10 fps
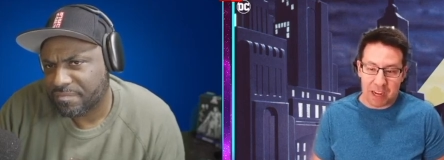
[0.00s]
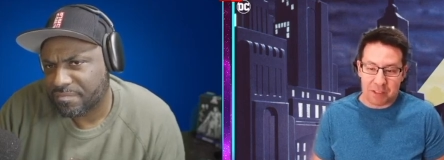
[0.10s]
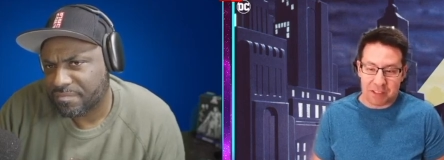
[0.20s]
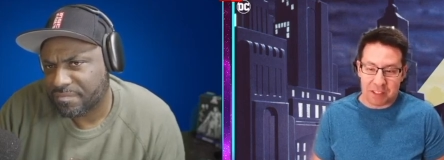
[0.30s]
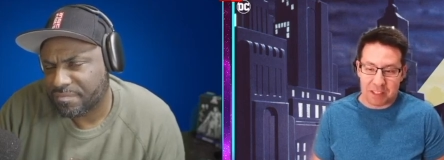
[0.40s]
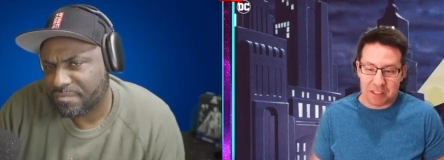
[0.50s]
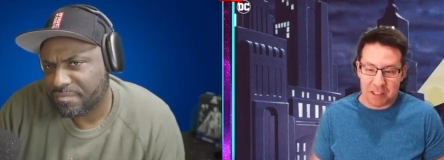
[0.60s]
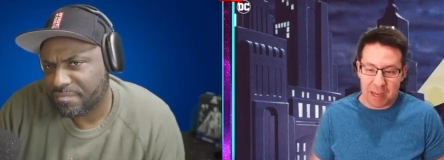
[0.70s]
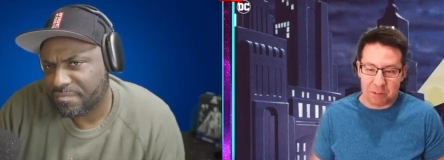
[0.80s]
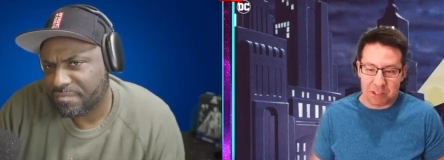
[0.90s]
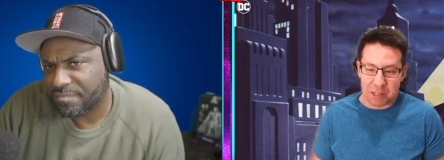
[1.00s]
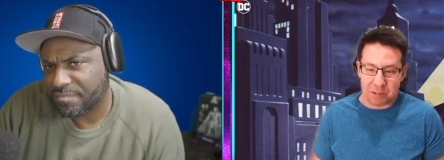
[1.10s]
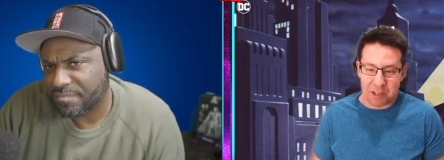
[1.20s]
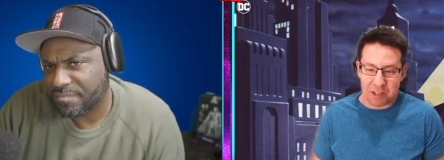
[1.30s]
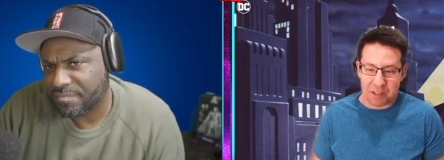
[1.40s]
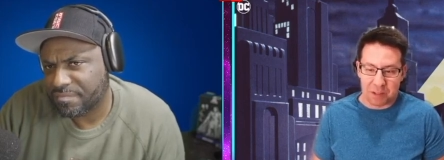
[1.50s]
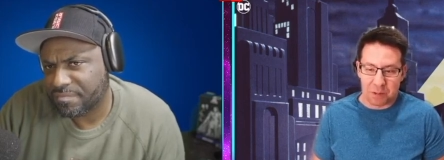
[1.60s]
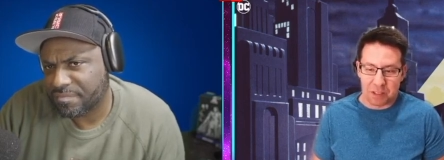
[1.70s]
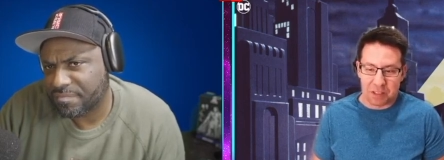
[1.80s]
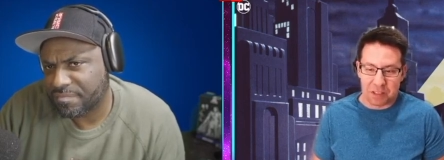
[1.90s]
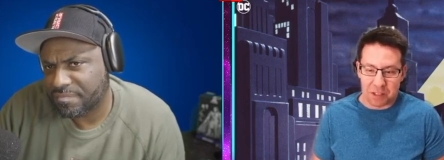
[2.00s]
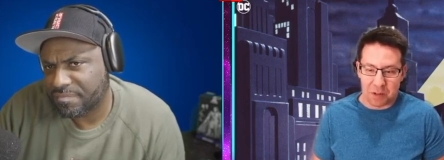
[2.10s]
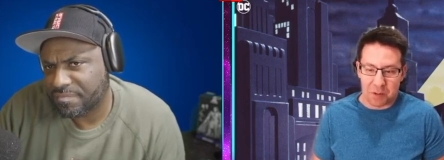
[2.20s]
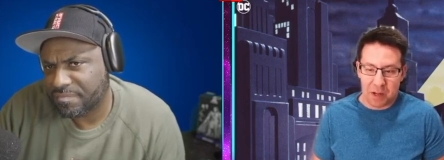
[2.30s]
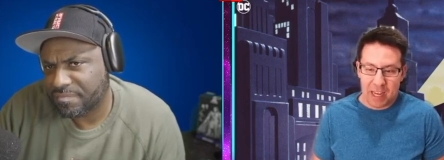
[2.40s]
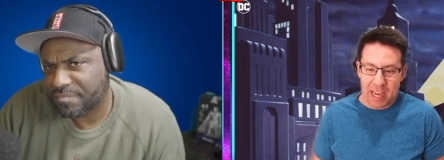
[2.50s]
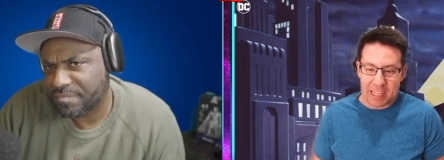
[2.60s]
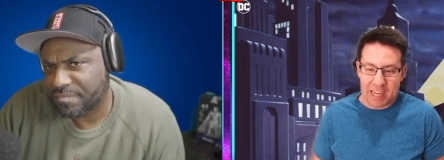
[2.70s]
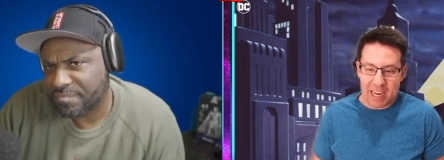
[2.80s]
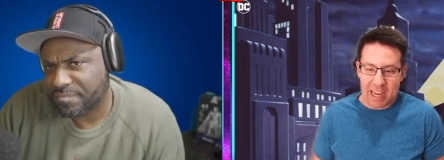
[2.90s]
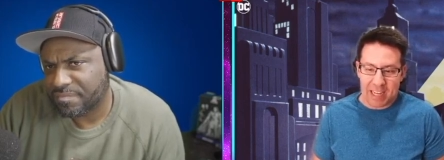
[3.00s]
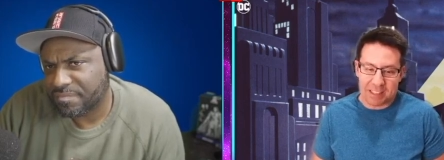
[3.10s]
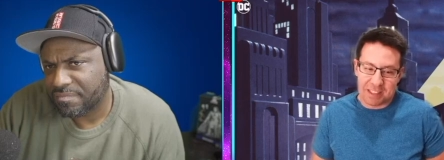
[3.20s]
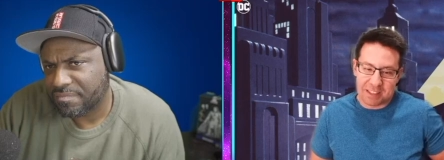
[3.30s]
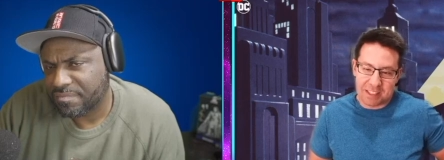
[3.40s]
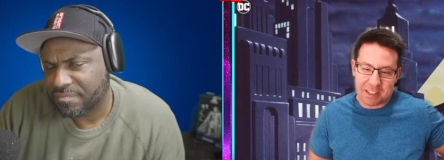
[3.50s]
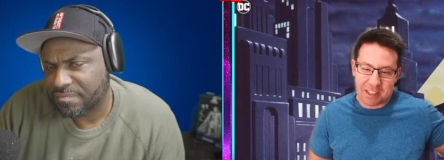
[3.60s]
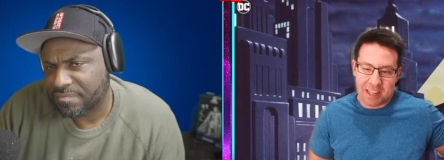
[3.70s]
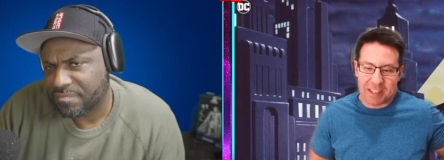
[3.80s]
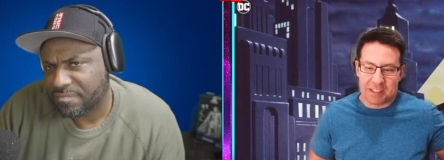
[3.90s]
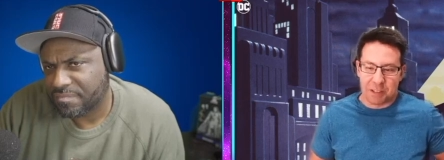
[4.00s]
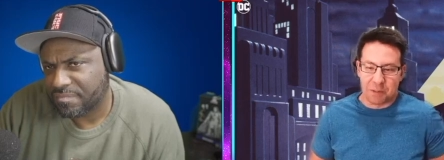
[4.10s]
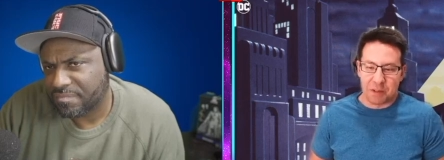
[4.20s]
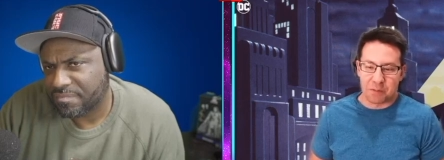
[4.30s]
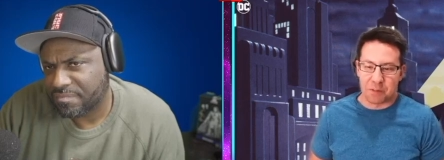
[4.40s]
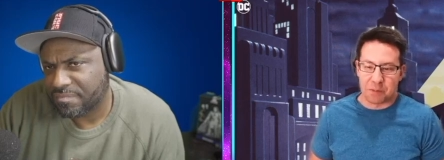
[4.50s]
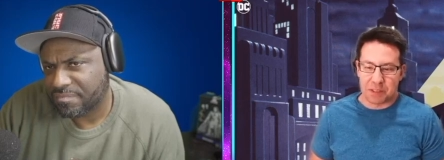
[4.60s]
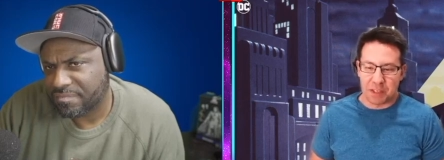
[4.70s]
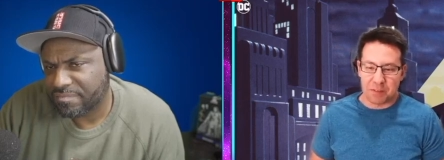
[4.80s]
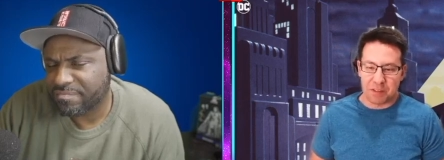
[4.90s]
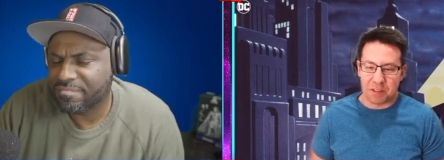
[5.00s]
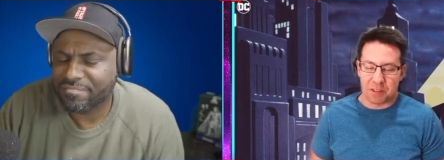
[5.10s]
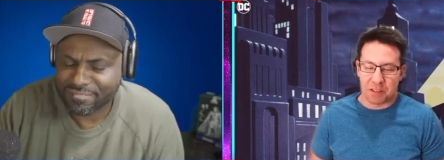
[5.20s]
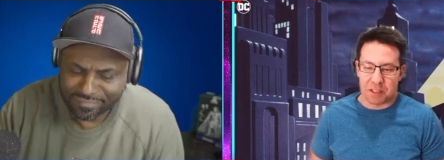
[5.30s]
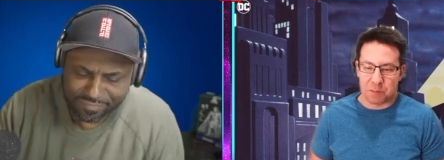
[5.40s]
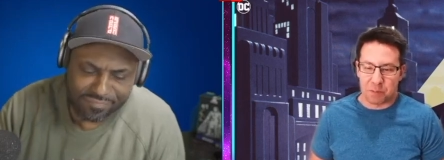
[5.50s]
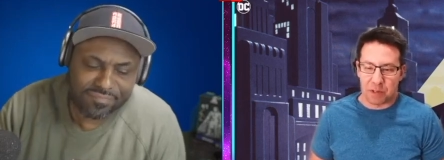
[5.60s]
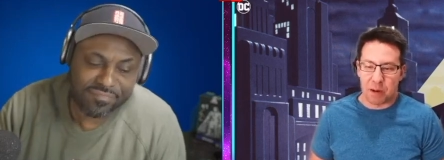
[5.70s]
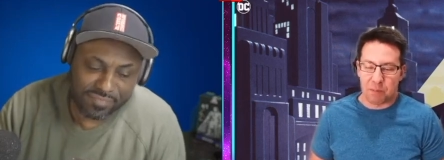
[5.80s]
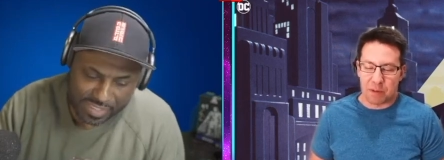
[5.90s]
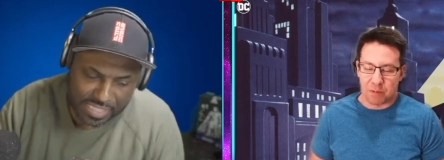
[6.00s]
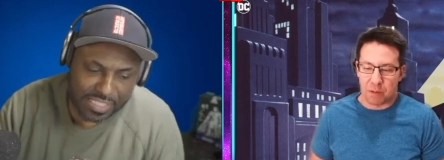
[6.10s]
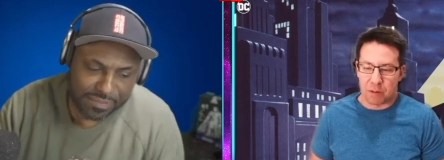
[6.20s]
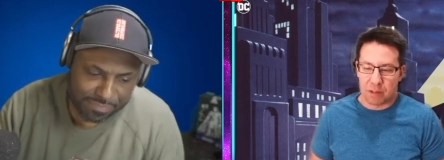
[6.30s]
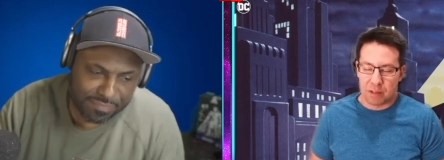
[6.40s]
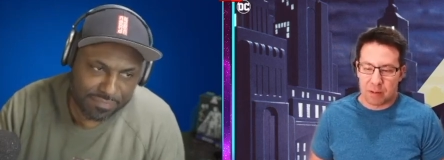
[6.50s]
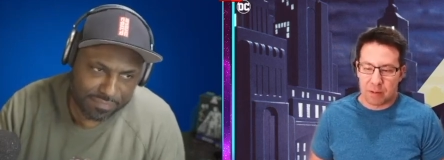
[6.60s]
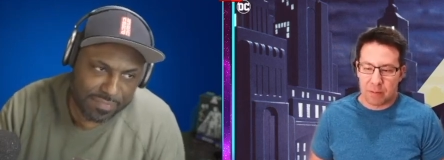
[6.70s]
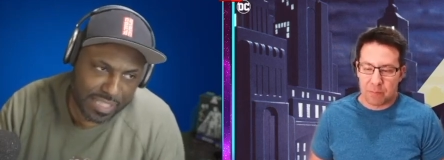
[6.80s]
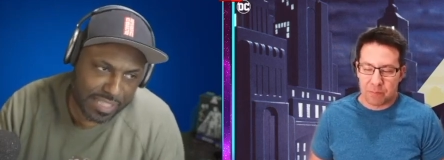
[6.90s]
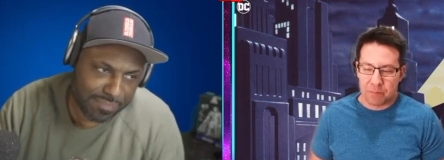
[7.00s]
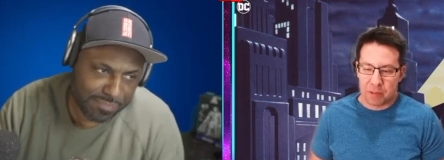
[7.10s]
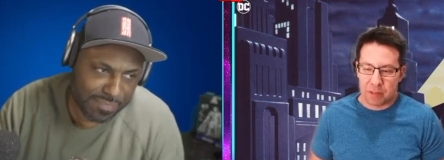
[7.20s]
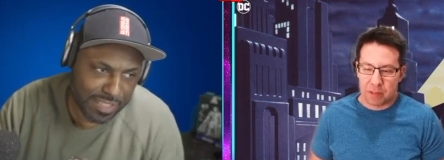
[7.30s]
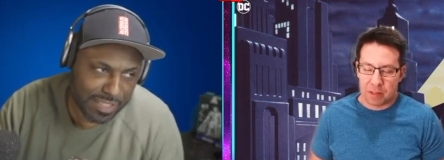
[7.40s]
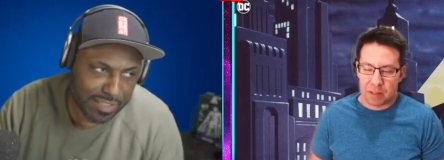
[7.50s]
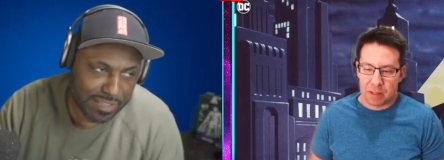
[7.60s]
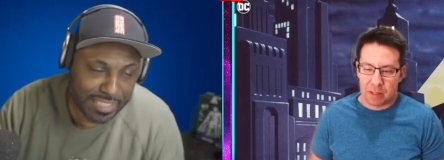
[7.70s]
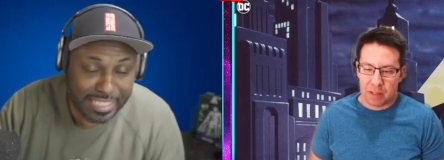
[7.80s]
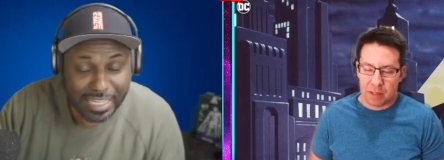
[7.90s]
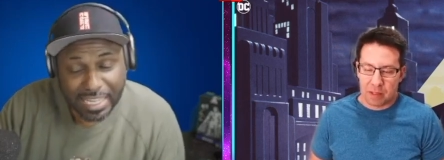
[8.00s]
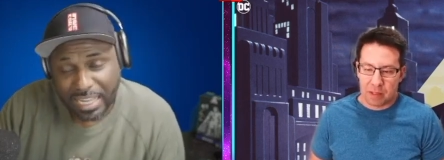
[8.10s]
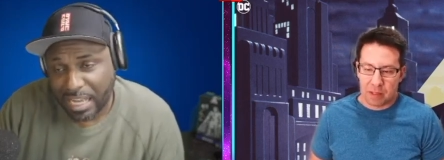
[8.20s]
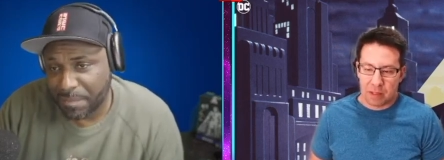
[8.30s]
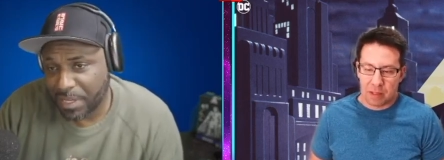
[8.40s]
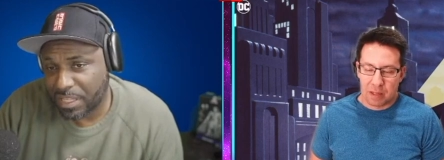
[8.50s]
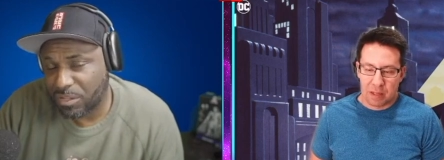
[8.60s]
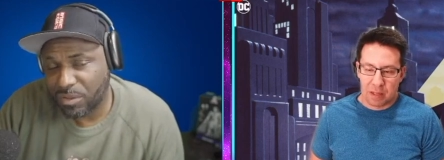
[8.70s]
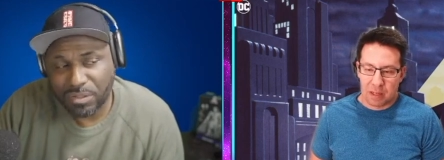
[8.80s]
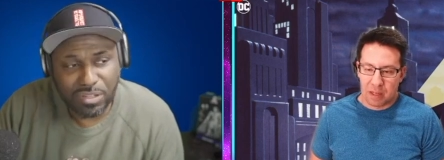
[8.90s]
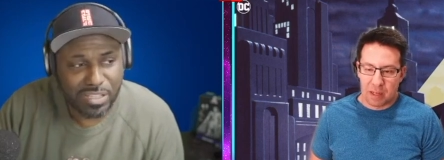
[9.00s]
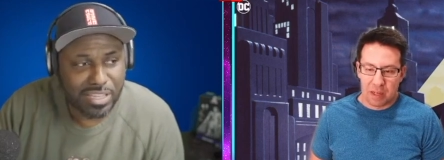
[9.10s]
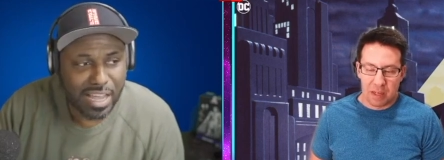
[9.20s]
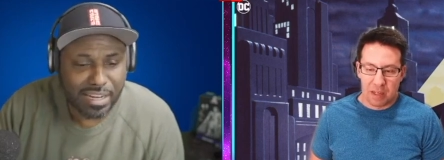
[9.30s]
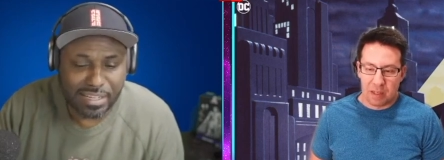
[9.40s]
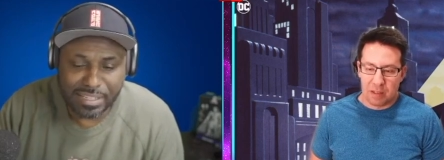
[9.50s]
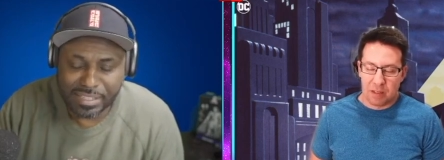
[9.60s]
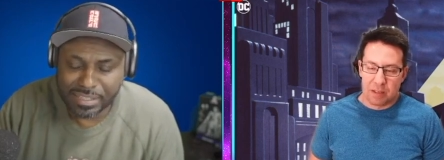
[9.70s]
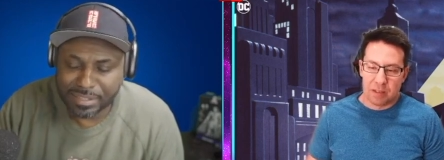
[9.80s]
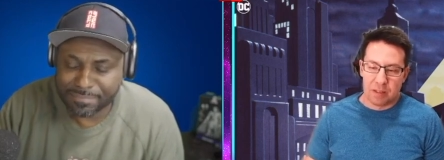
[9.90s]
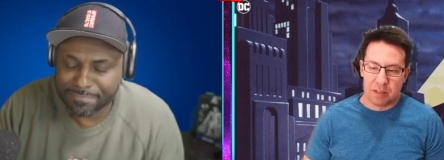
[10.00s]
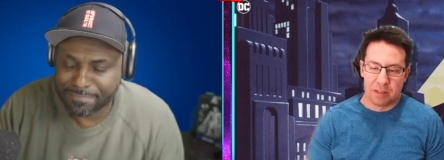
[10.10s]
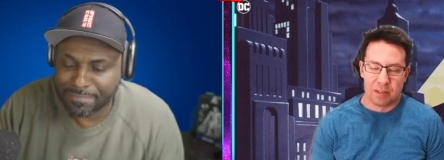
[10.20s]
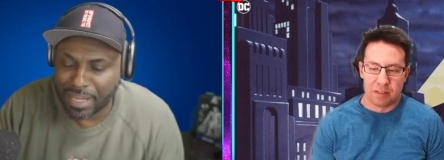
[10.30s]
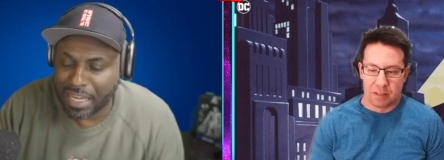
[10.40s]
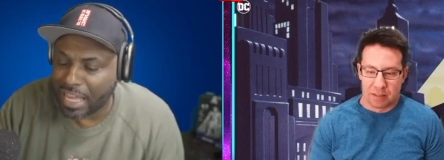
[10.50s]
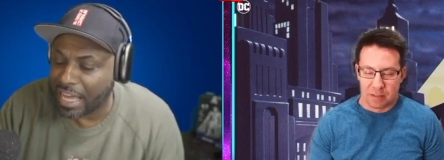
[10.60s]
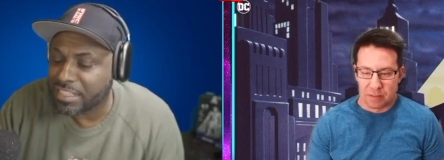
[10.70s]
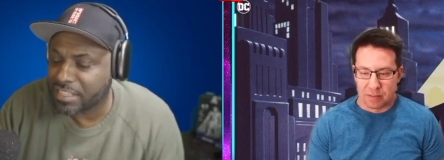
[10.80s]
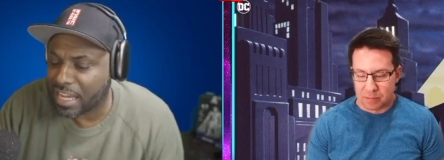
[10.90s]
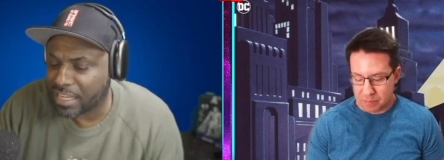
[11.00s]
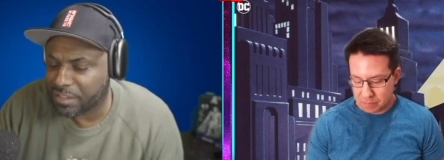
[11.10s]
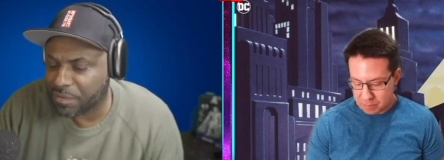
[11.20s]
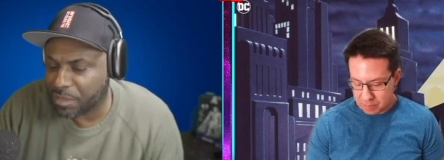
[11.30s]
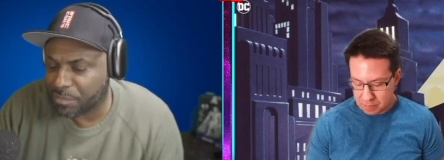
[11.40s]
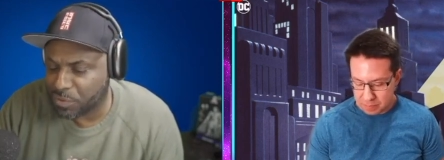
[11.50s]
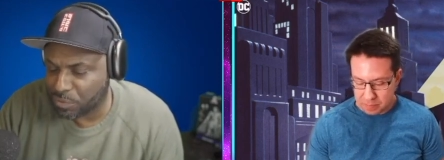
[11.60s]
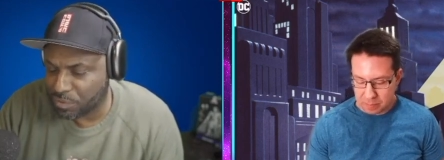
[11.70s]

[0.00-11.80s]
Speaker 1: obviously he's aligned with James Gunn in the new D C U, and he kind of has to disconnect a little bit from the stuff he's he's put out
Speaker 2: before. Yeah, yeah. yeah. I mean, you, you just got to I, I just got to give it up to